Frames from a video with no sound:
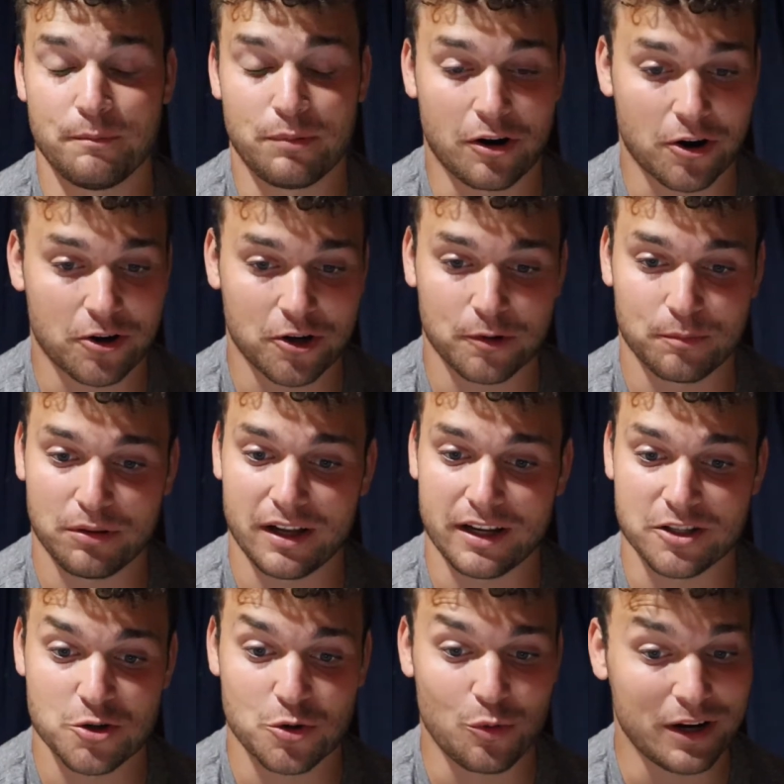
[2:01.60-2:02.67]
Parker
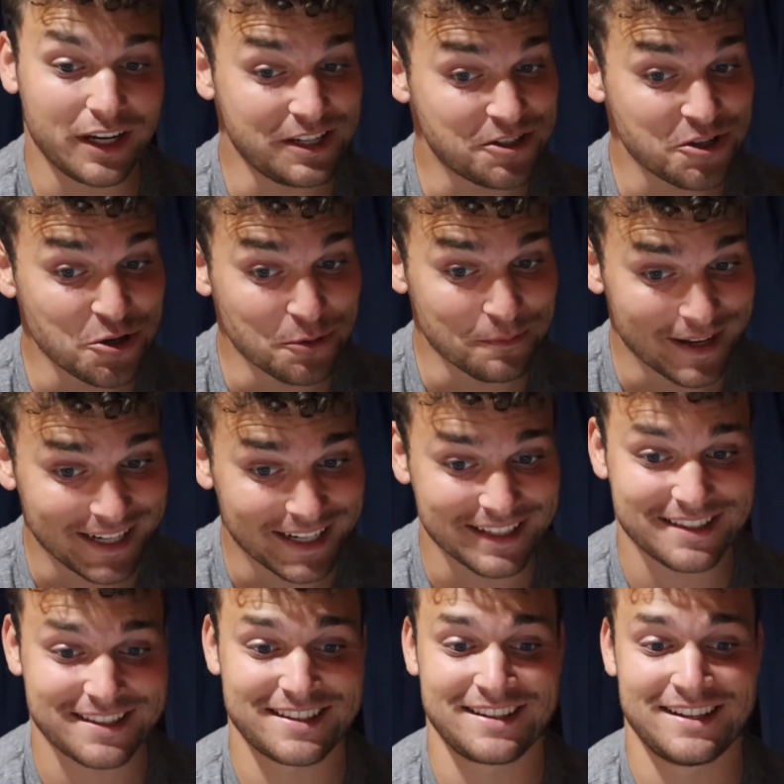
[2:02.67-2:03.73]
playing 22
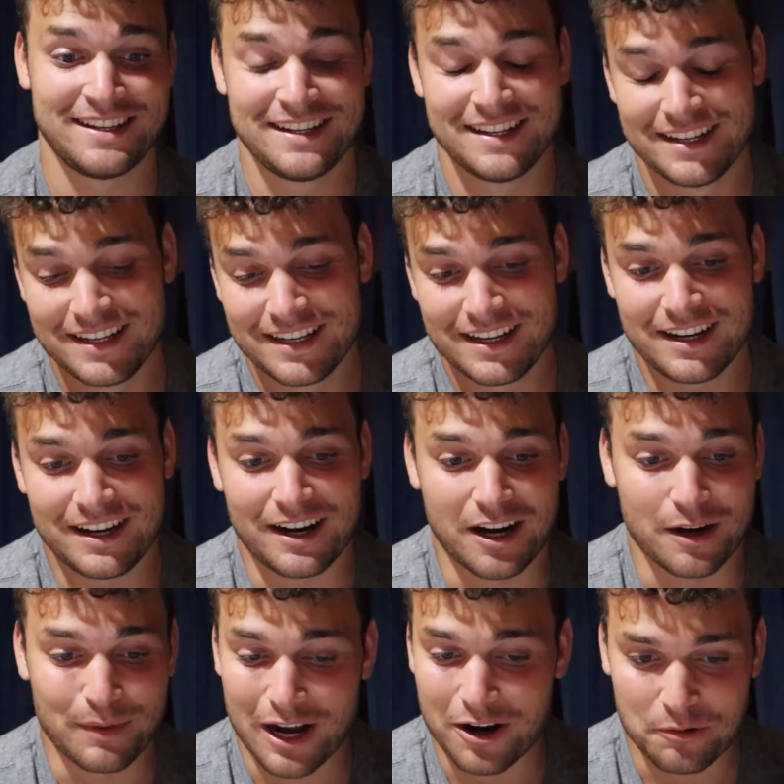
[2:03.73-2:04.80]
minutes.
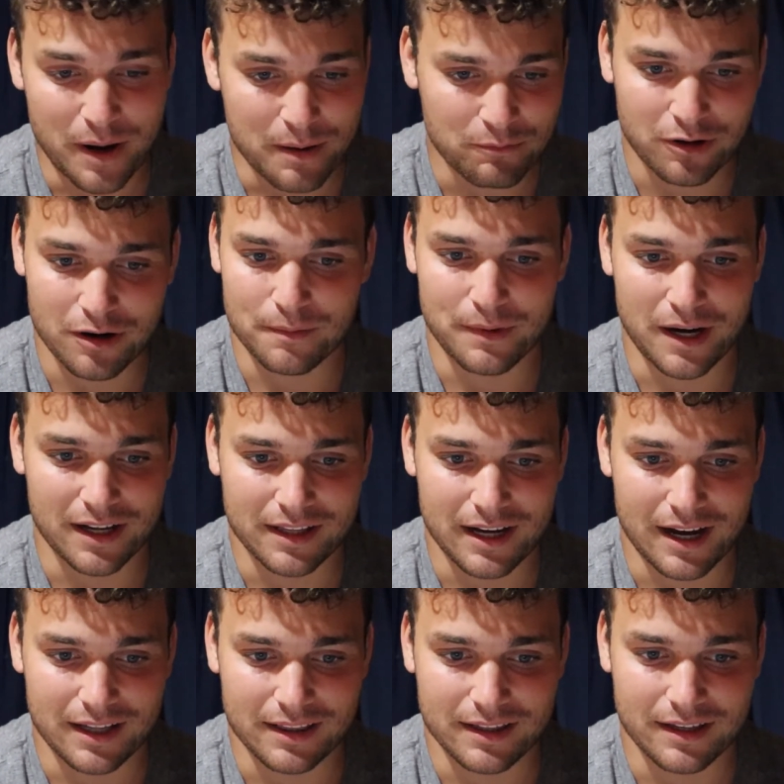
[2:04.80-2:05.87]
I remember him
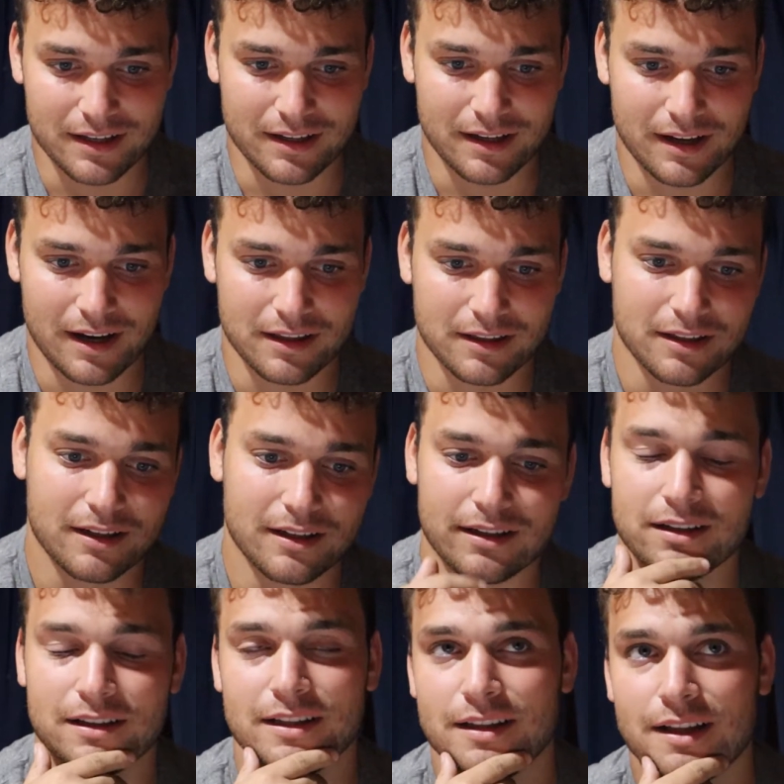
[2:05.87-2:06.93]
on
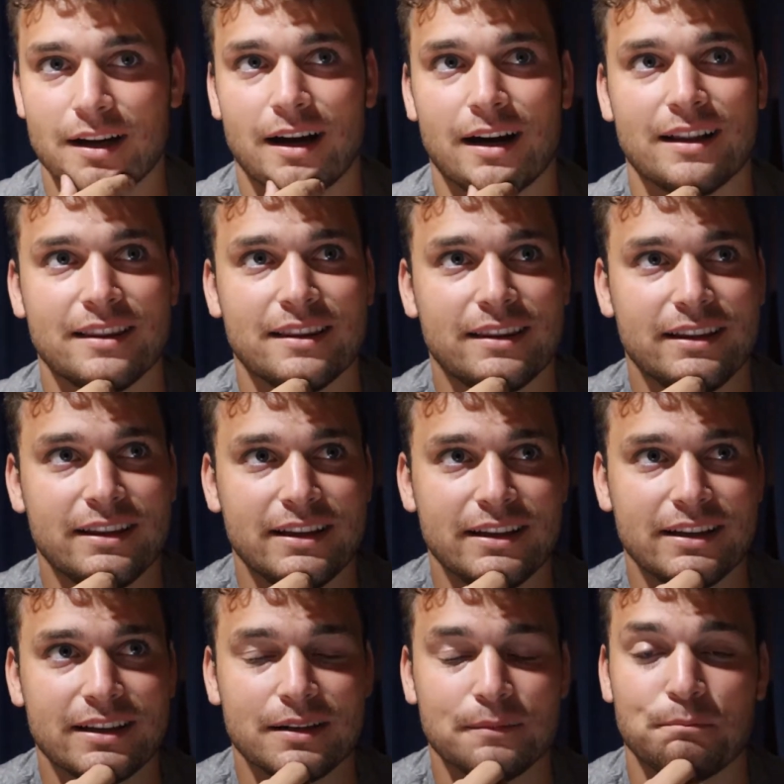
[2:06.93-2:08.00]
the
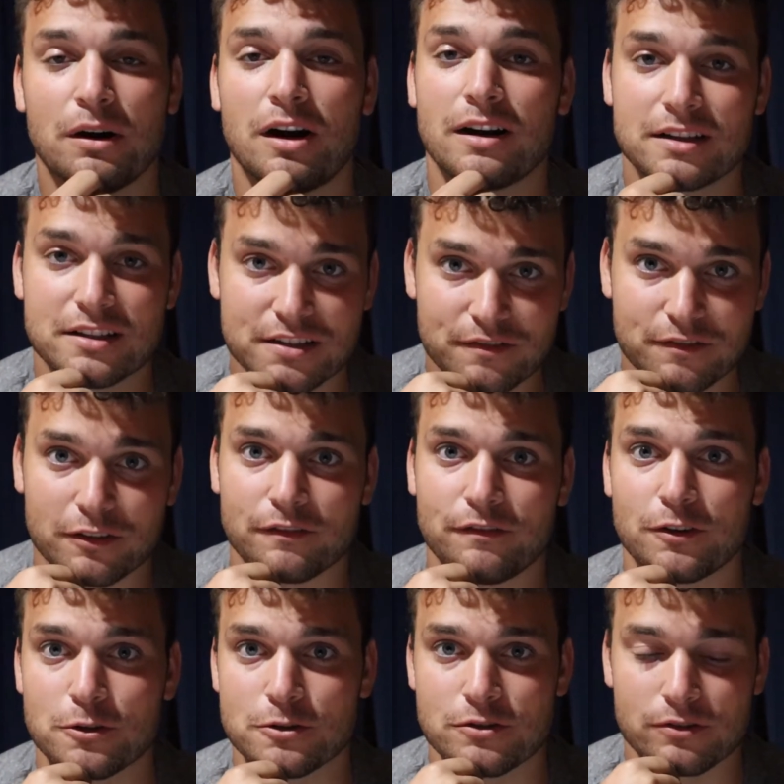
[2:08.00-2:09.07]
Bucks for the
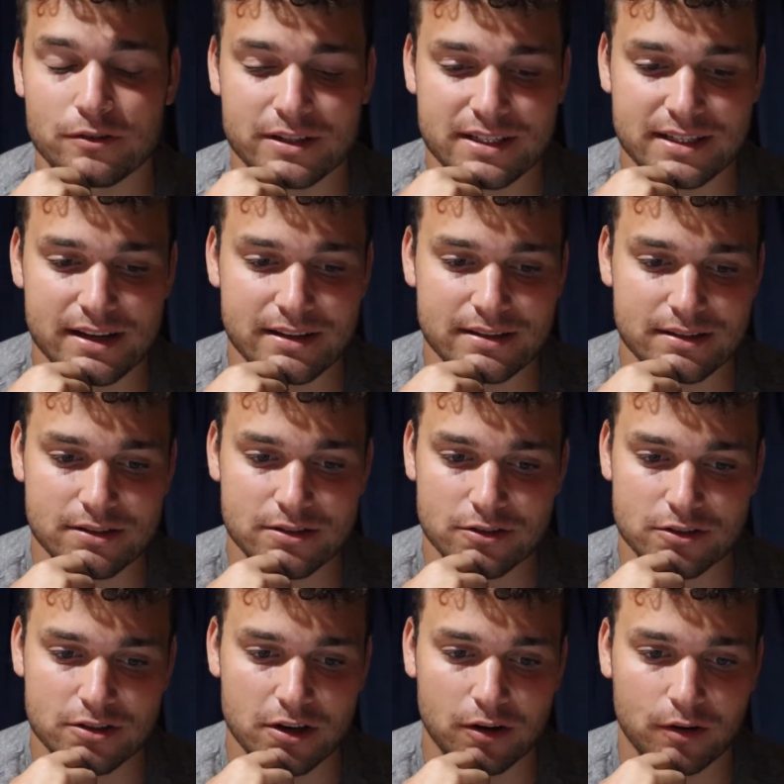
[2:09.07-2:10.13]
first 3 seasons or
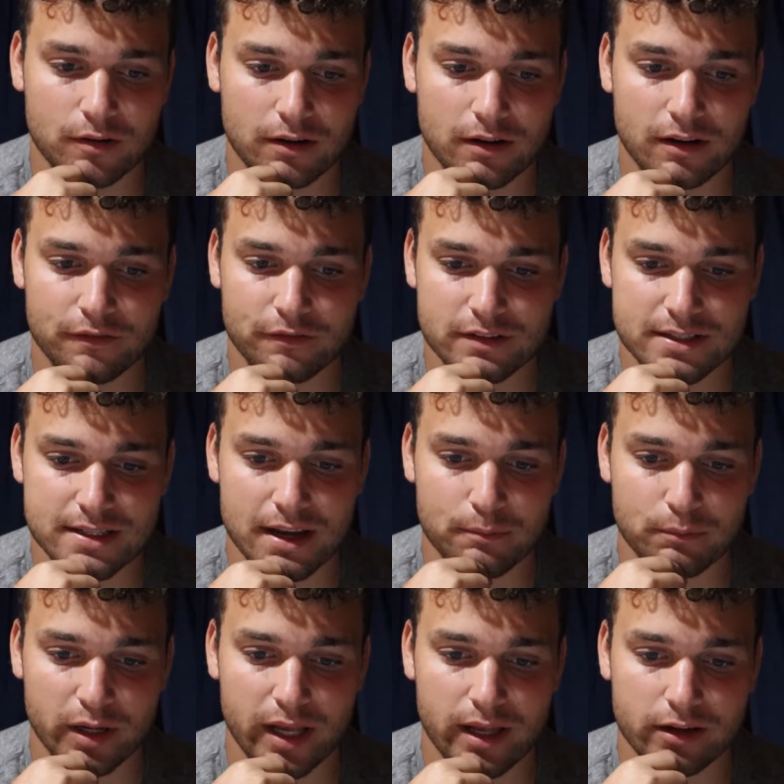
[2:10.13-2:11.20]
so of his
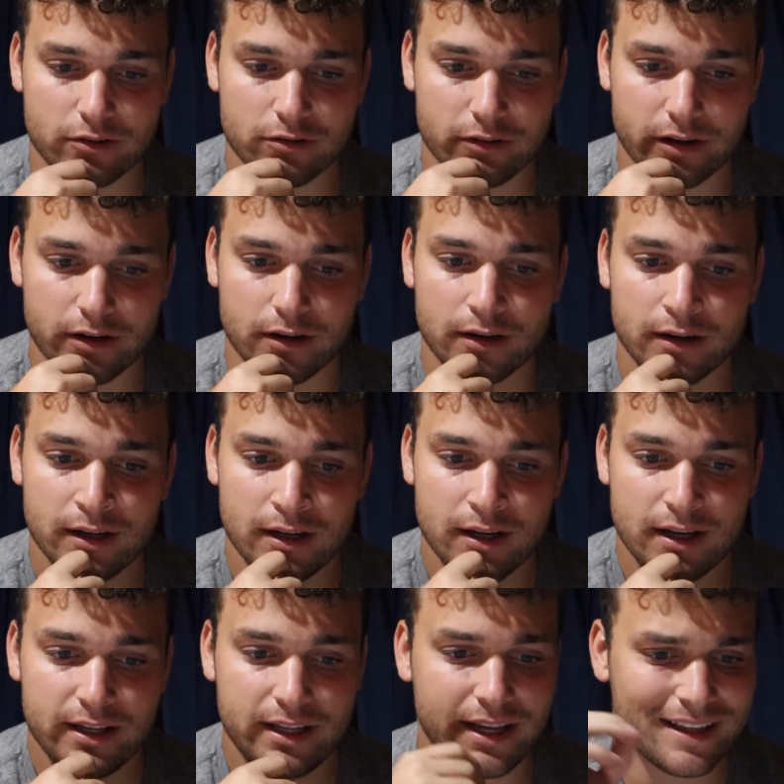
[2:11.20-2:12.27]
NBA career.
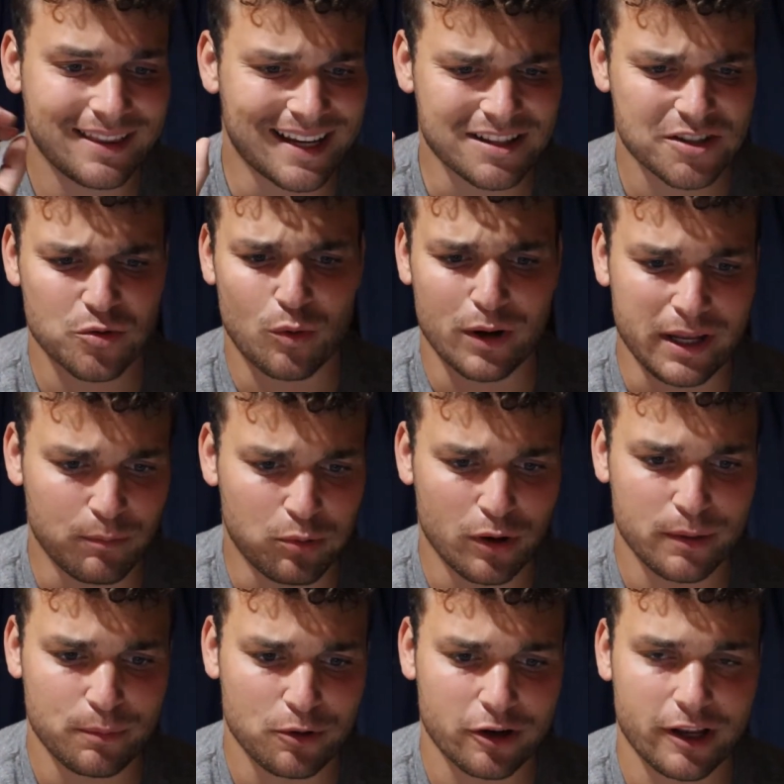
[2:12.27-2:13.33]
He had that
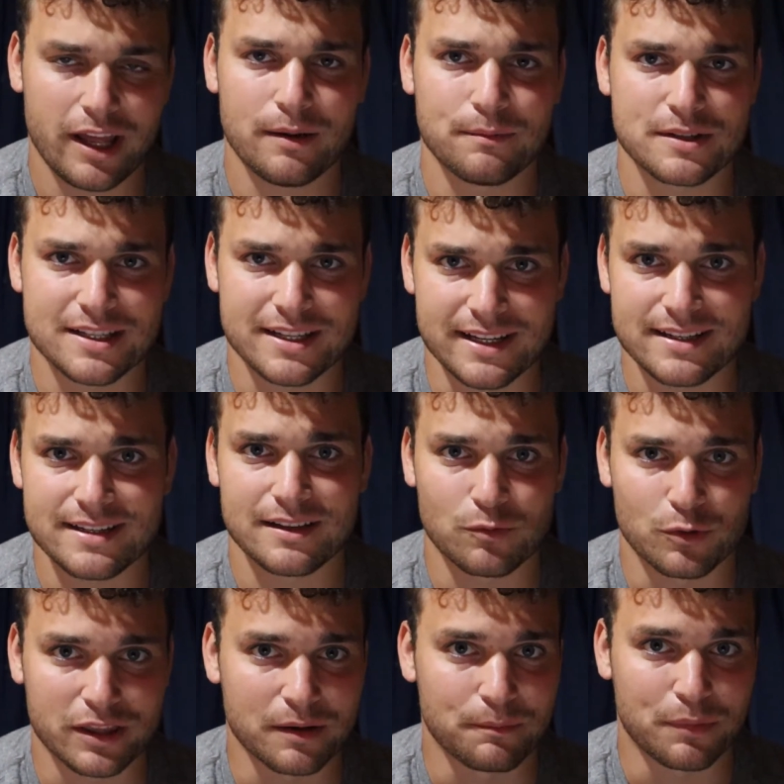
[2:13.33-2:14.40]
20-point per game season
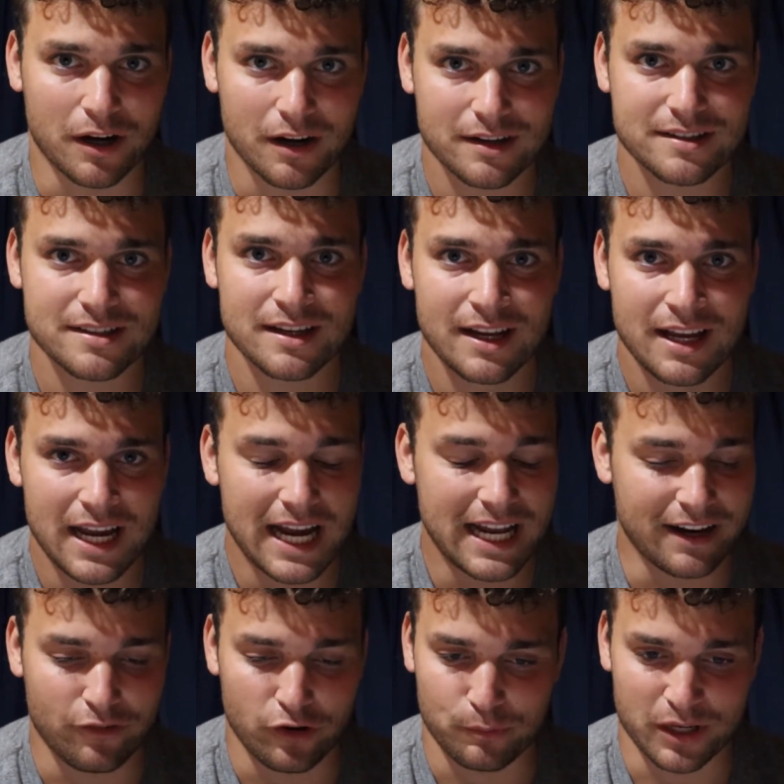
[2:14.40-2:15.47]
with the Bucks, and
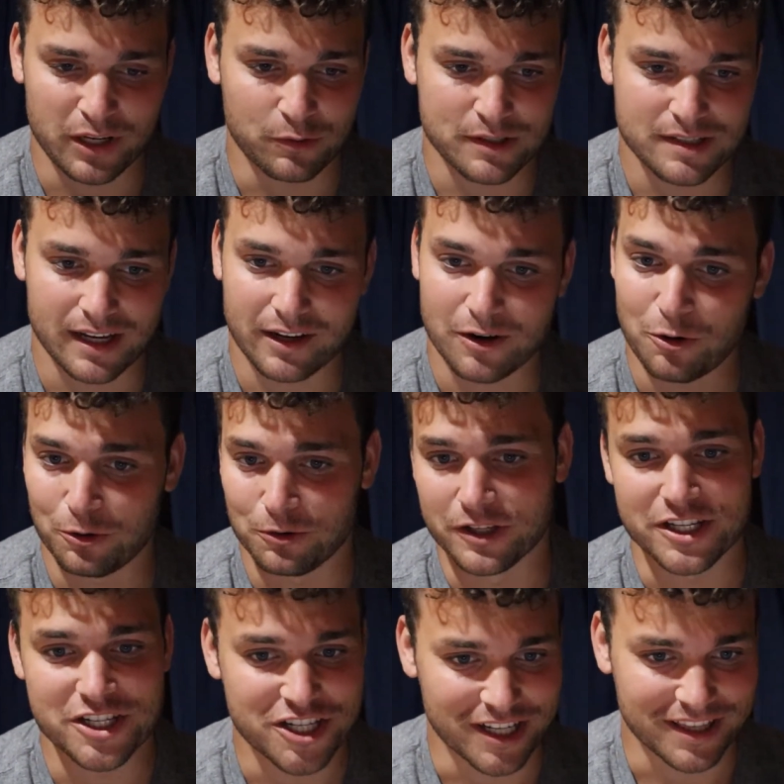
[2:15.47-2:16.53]
everybody was like, "Holy
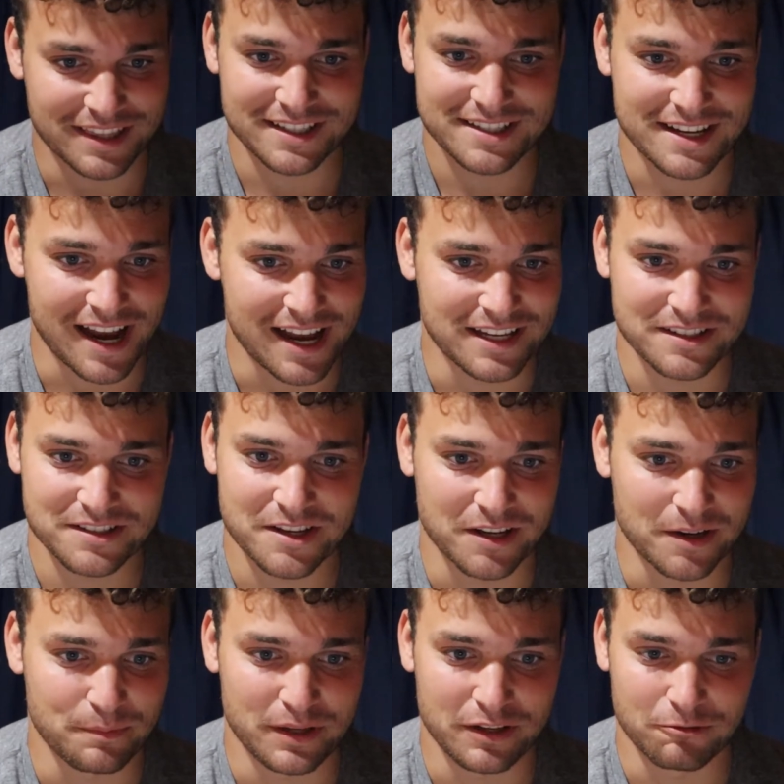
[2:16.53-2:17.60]
shit, this guy is going
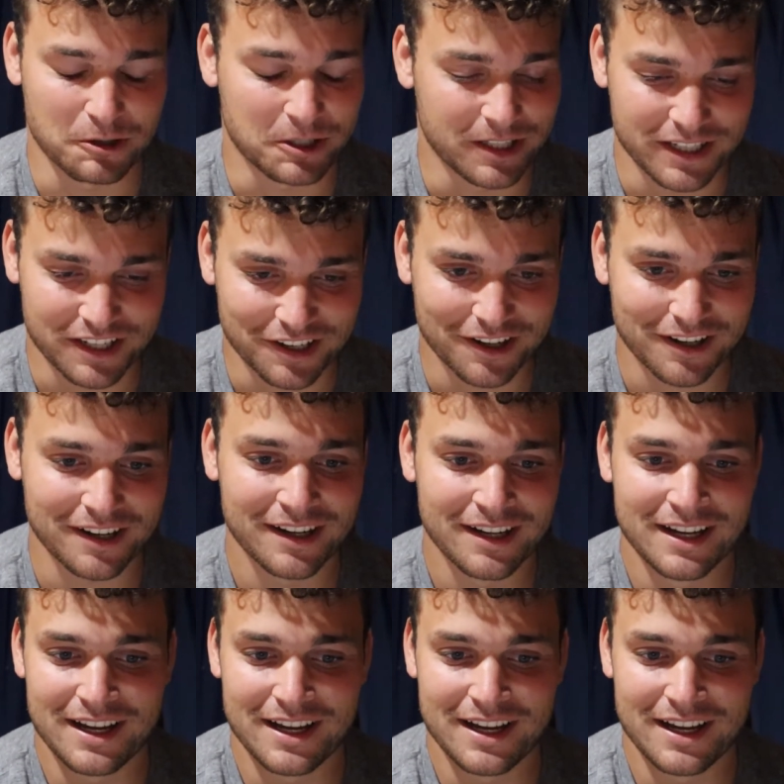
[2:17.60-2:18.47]
to be really good."